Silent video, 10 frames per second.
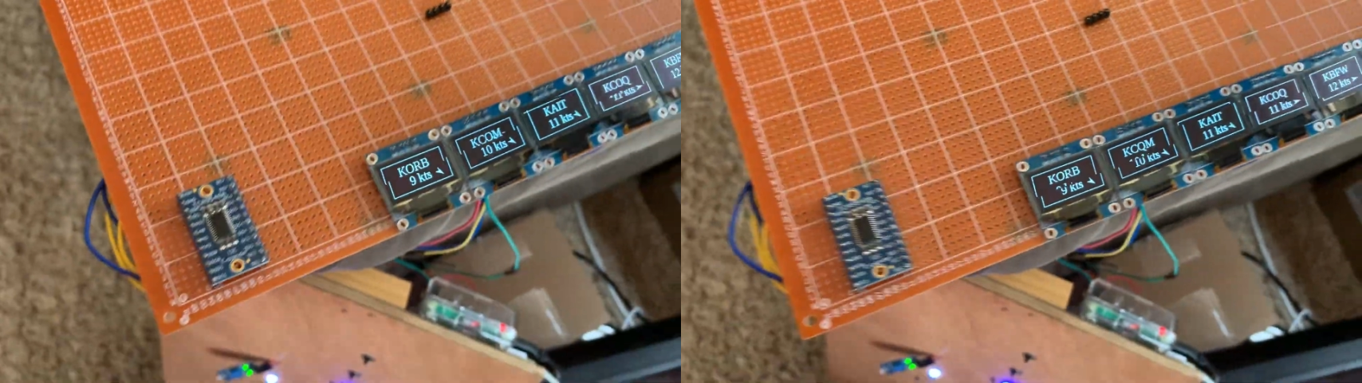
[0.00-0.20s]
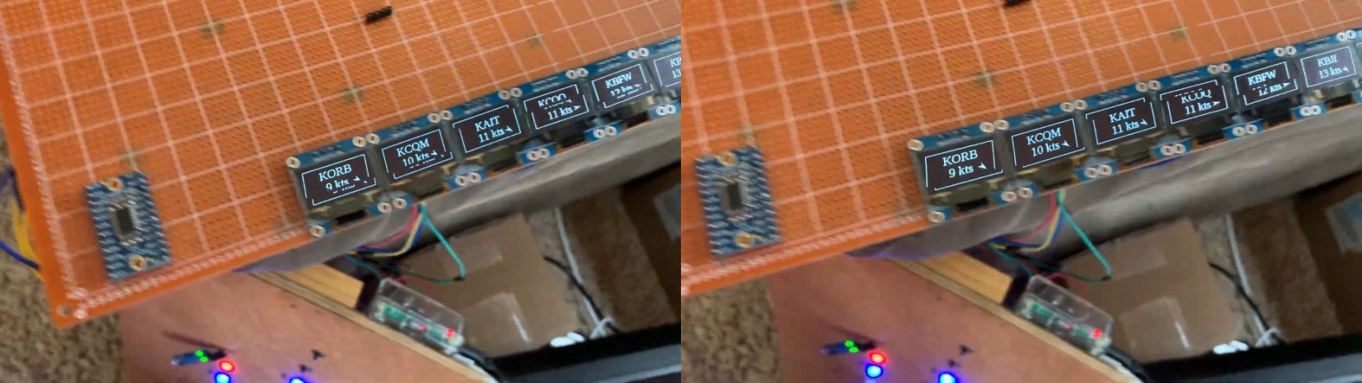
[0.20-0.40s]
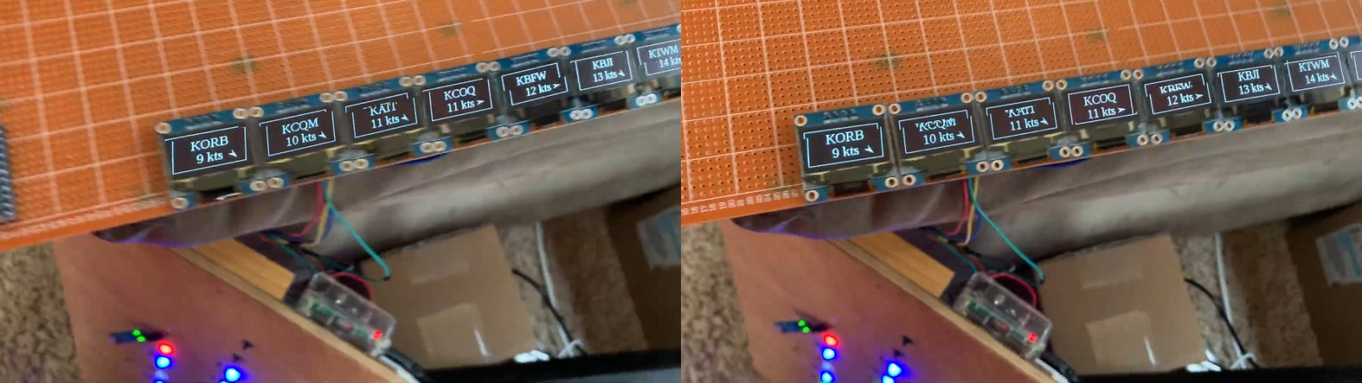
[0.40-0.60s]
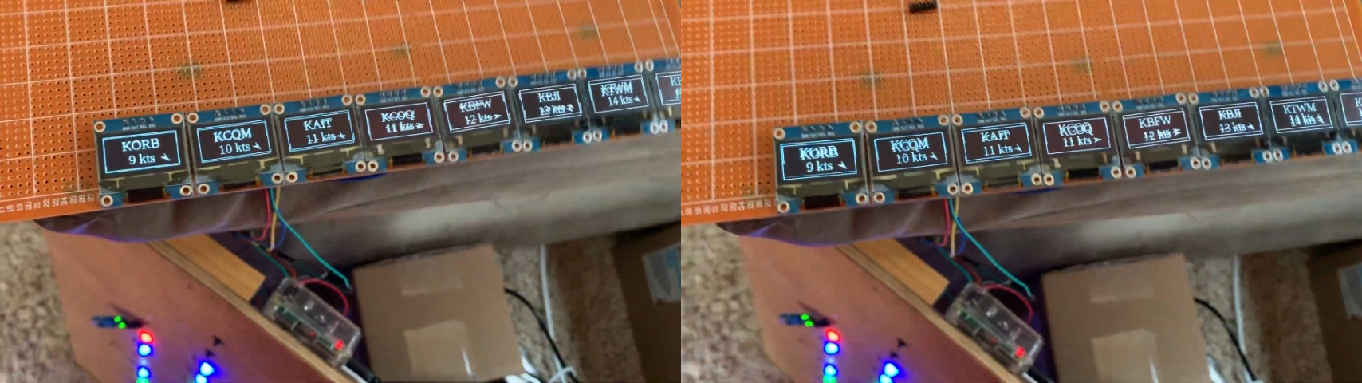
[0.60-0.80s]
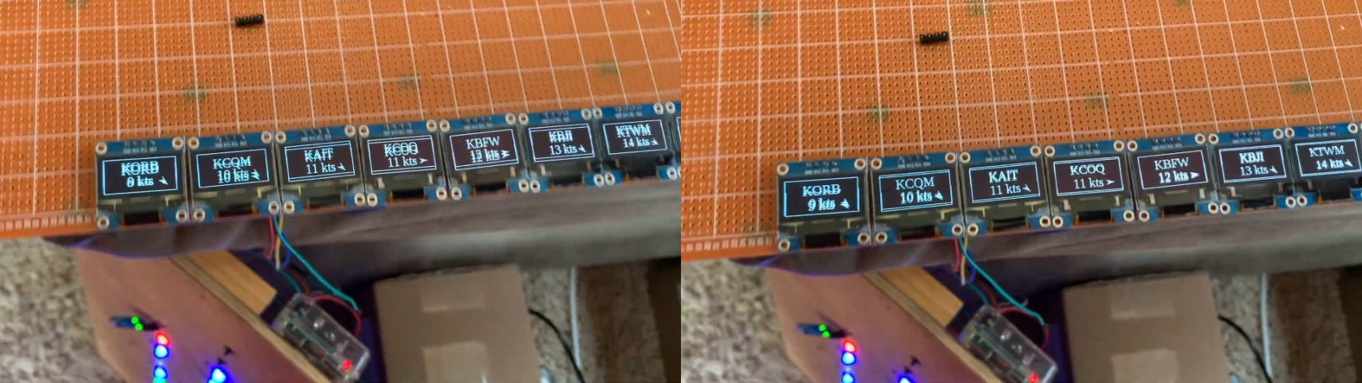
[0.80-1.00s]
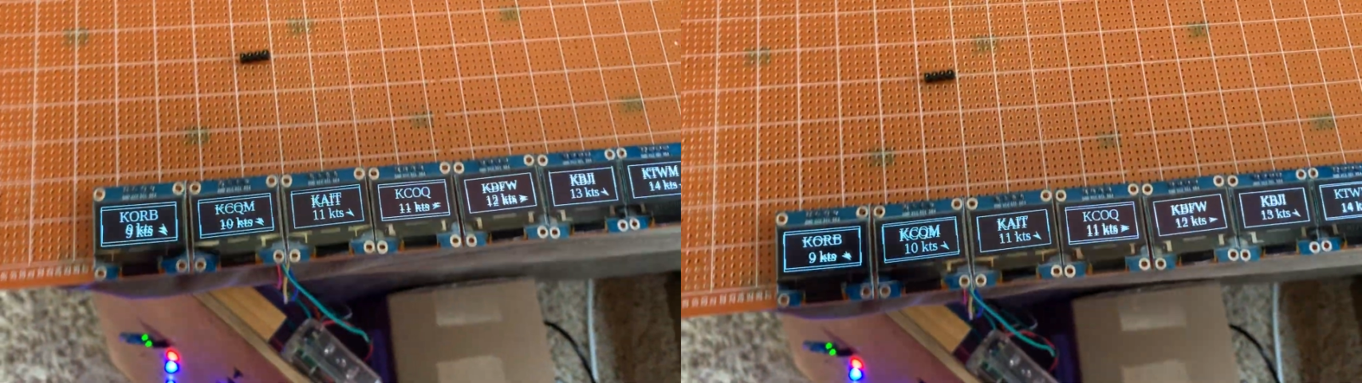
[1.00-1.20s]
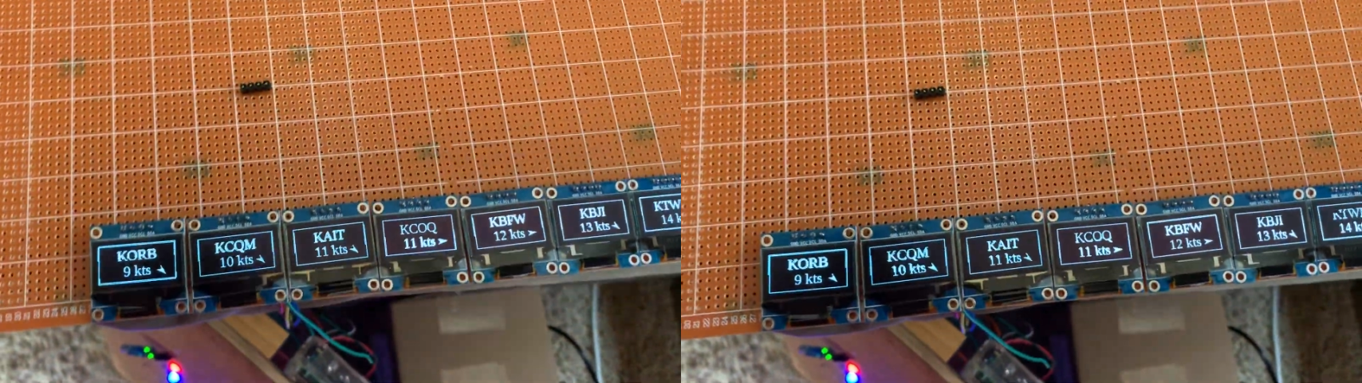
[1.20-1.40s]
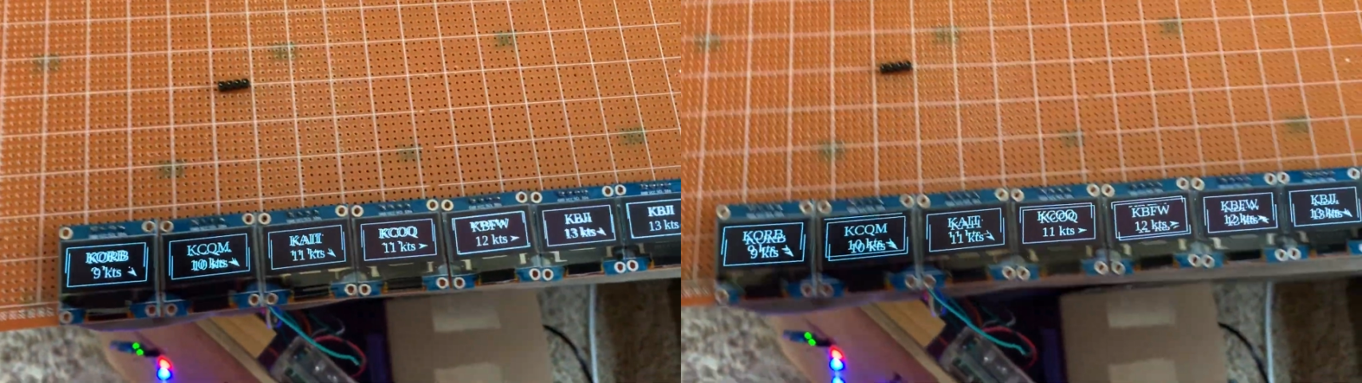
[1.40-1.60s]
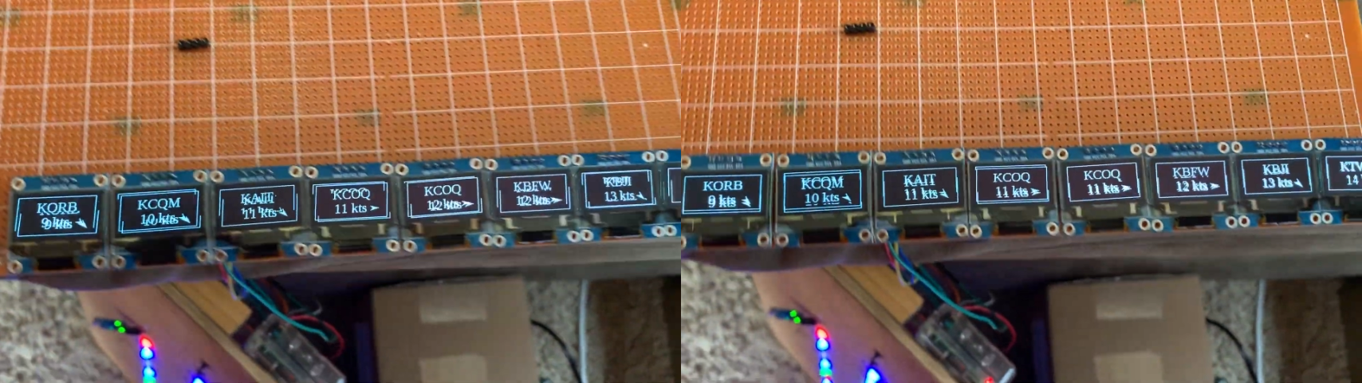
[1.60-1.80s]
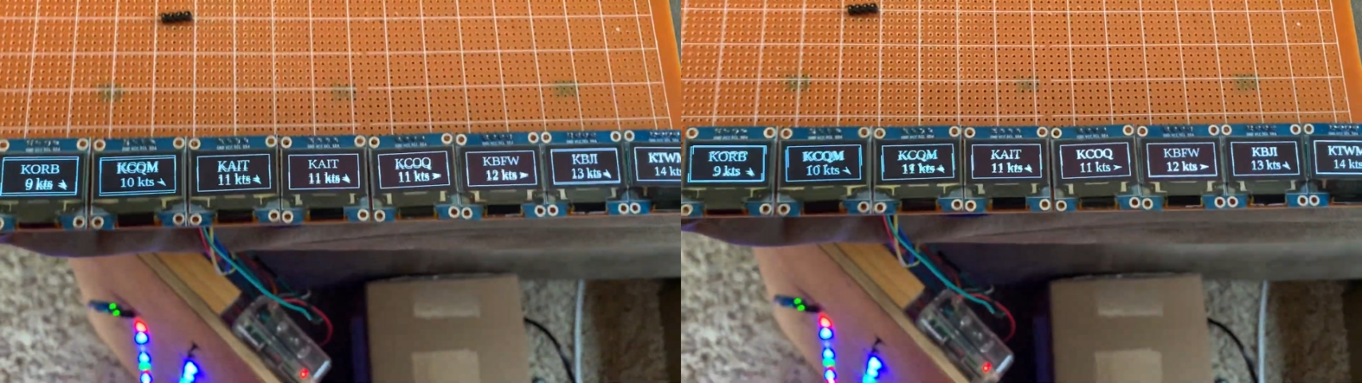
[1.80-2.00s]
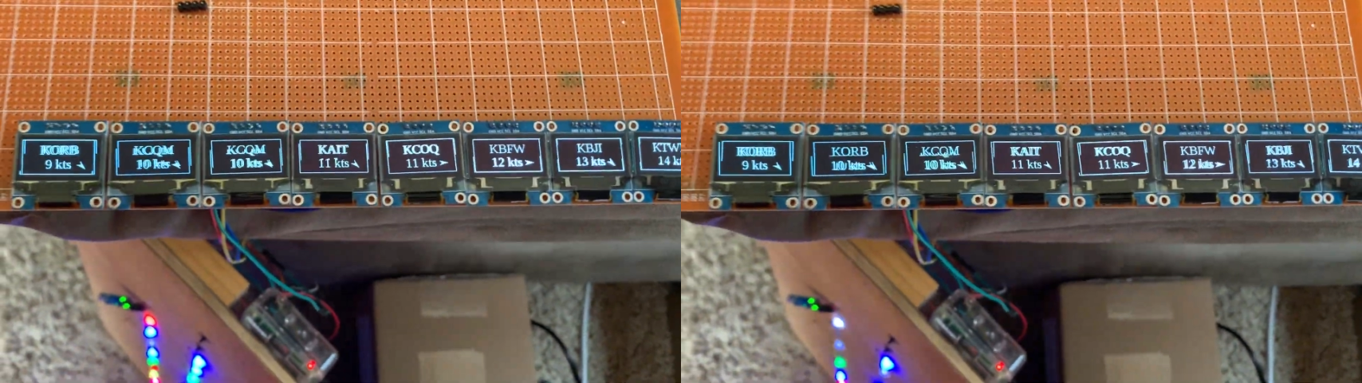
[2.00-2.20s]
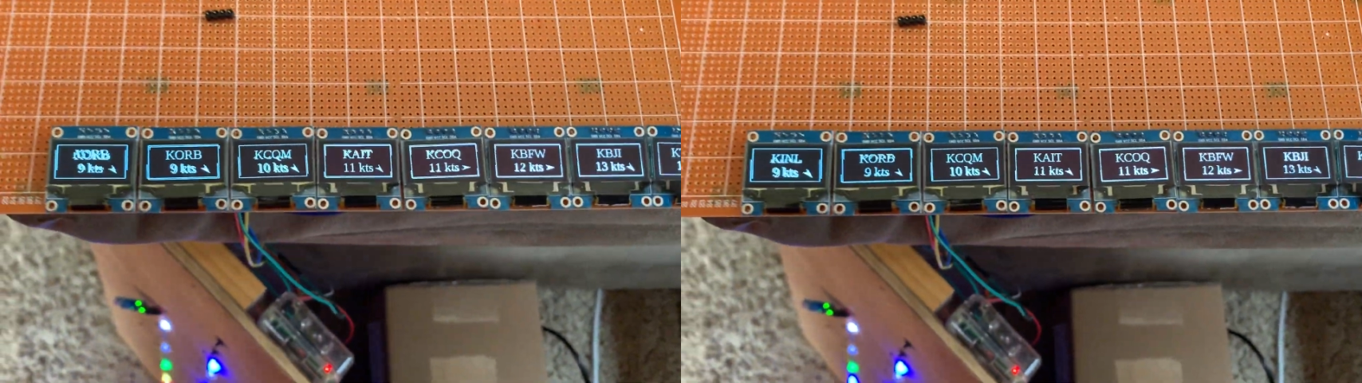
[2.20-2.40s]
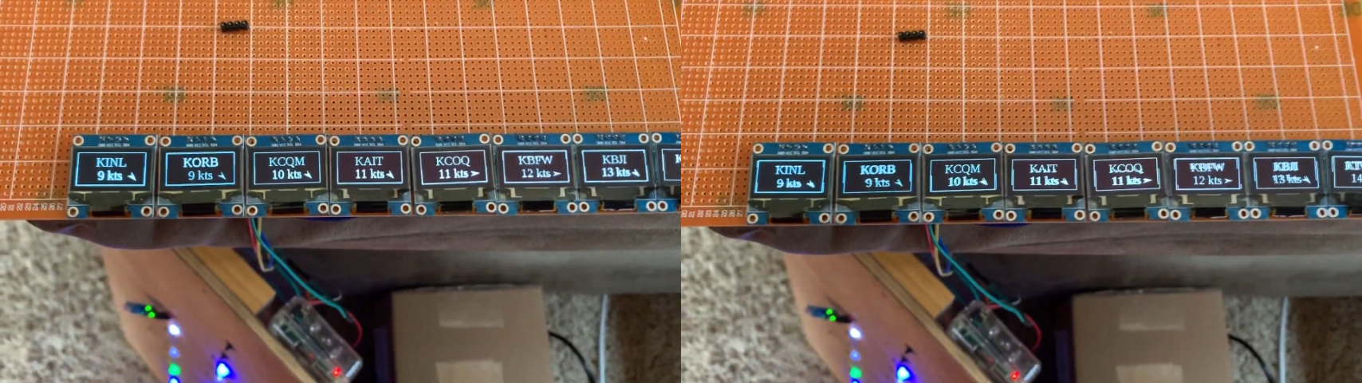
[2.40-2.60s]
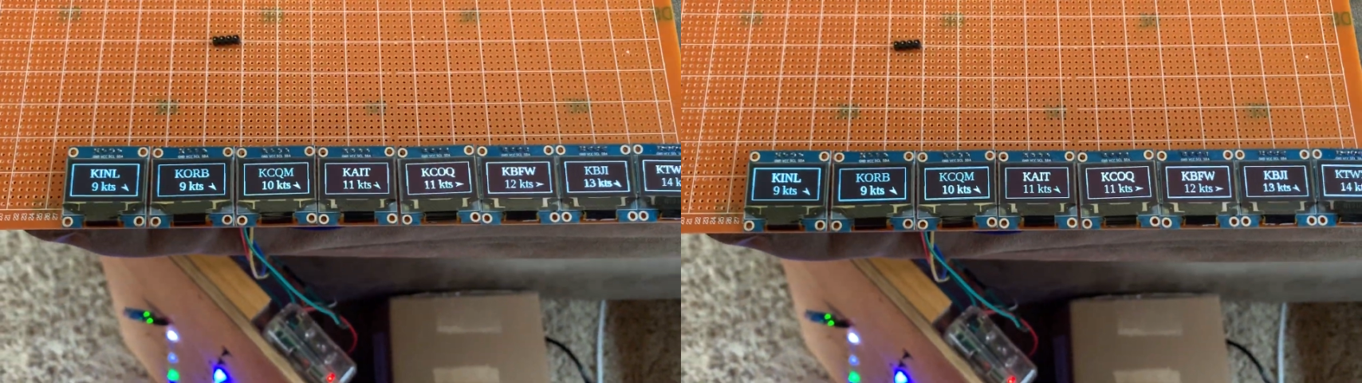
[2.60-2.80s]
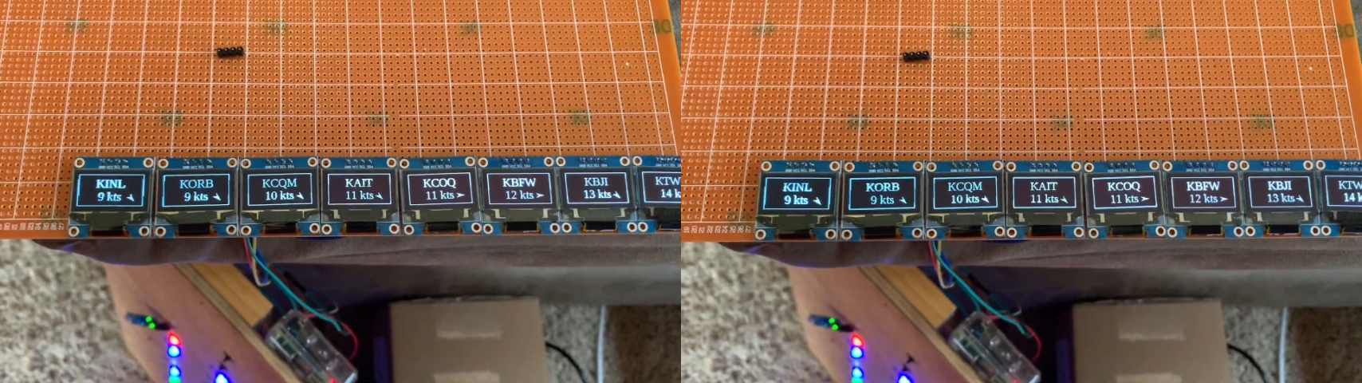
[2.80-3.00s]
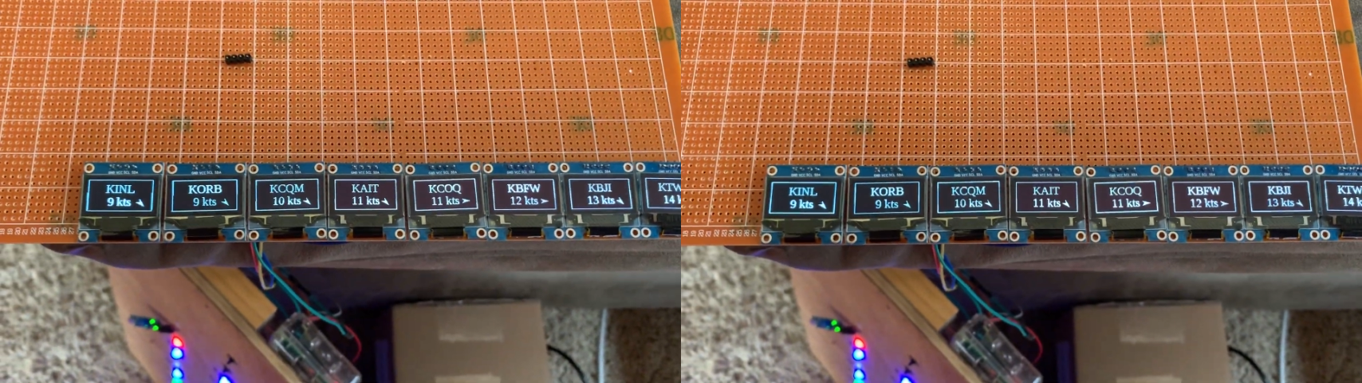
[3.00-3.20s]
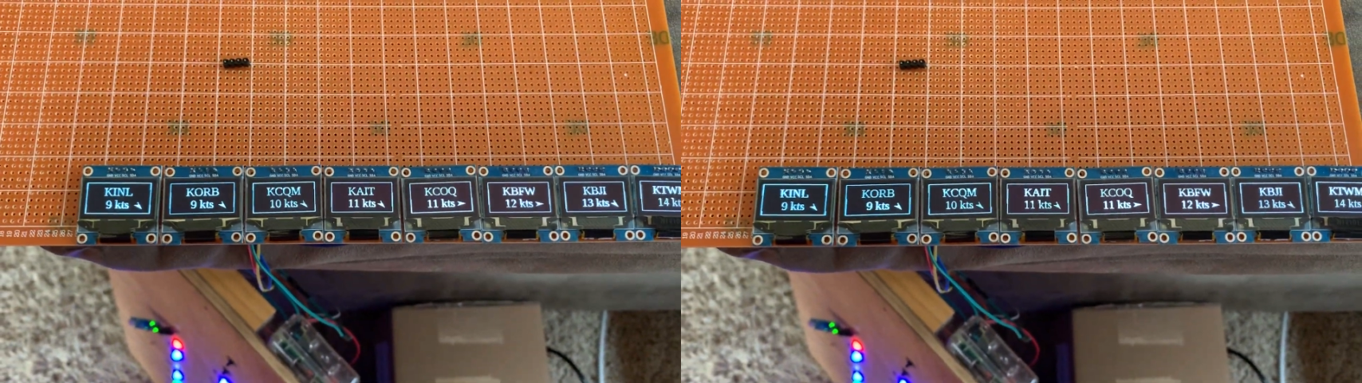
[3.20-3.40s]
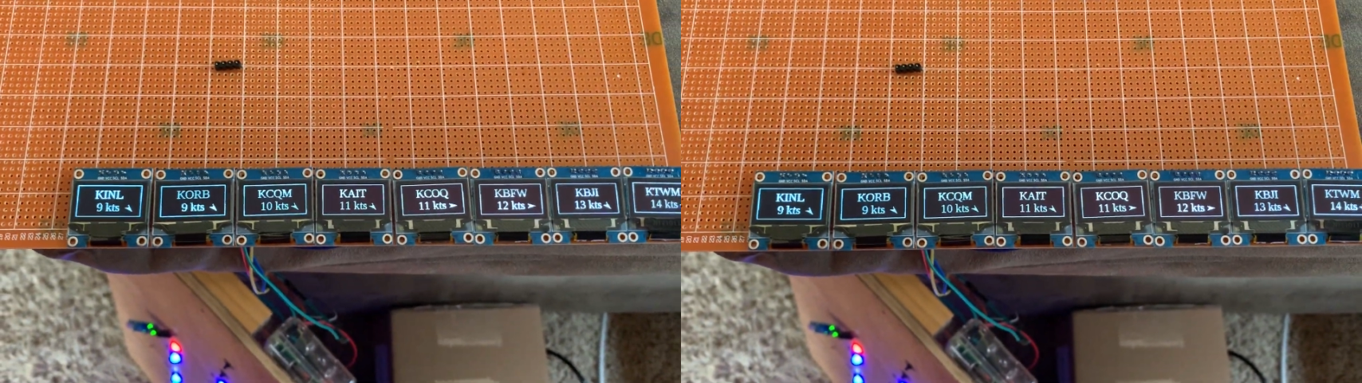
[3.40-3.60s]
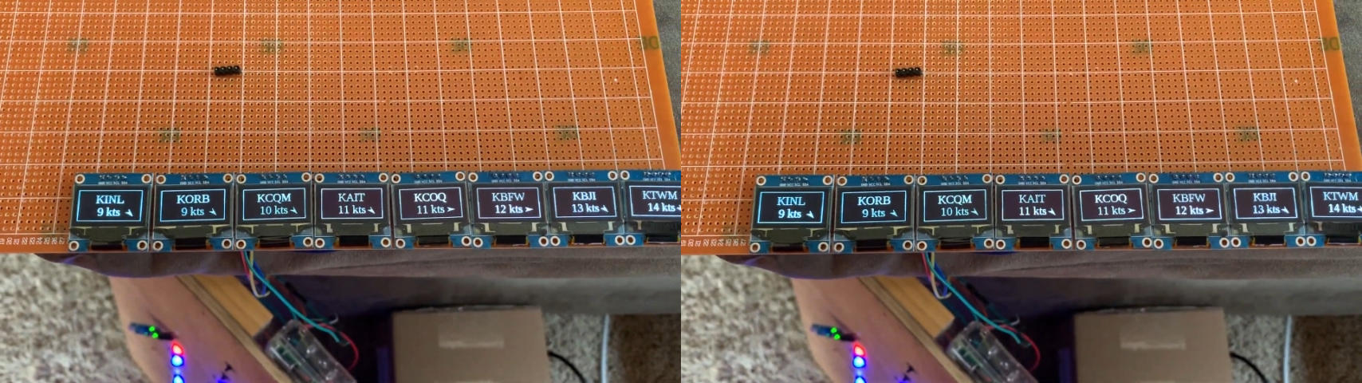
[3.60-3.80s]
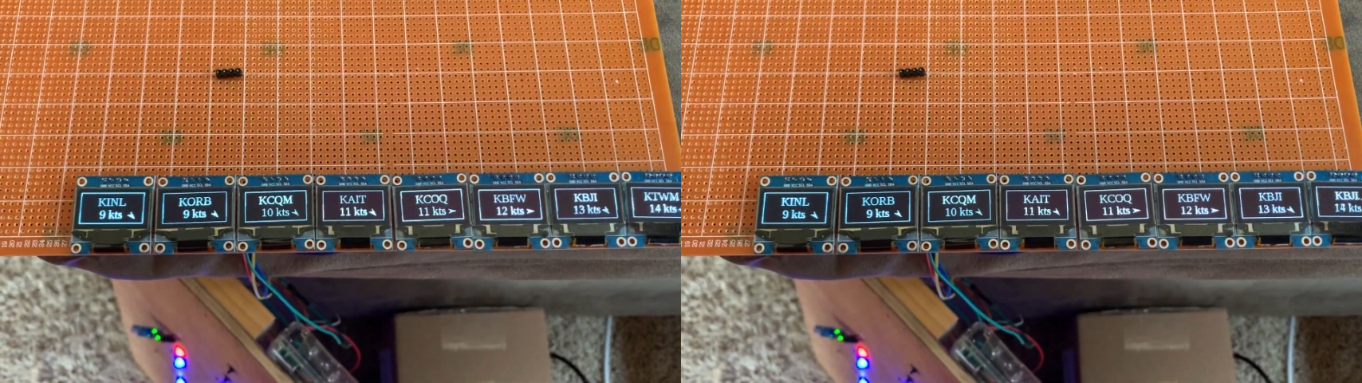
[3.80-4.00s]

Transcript: No face is visible, so there are no lips to read.